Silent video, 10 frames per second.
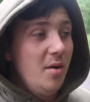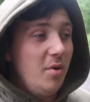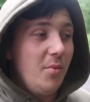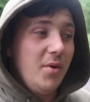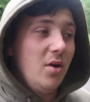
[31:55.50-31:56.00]

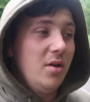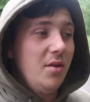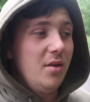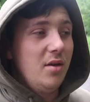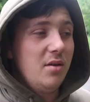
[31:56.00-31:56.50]
Probably got
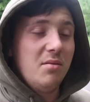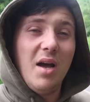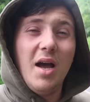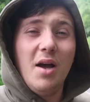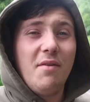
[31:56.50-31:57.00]
another
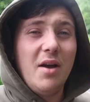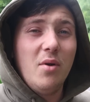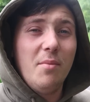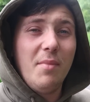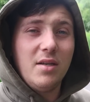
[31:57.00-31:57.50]
half
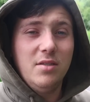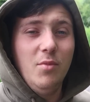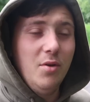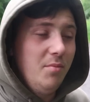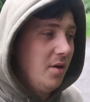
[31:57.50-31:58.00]
hour
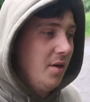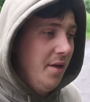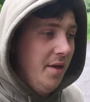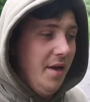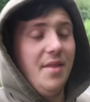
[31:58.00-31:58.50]
maximum,
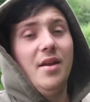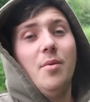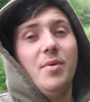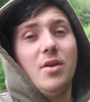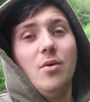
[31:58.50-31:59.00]
and then
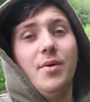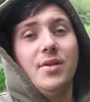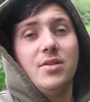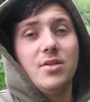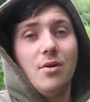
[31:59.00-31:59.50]
I'll be
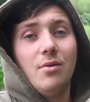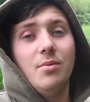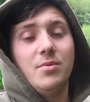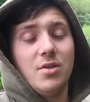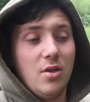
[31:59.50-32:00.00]
going. So
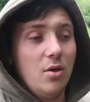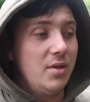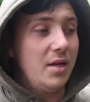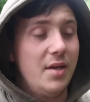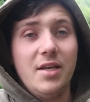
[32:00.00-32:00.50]
I'm just going to go
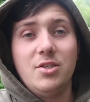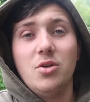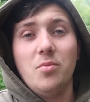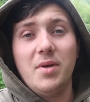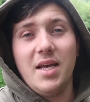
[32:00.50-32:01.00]
down there,
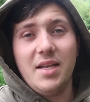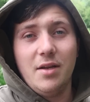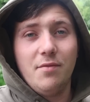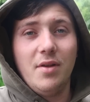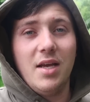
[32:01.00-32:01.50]
chill with my dad in
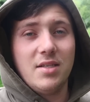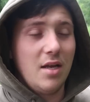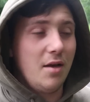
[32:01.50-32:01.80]
there for the last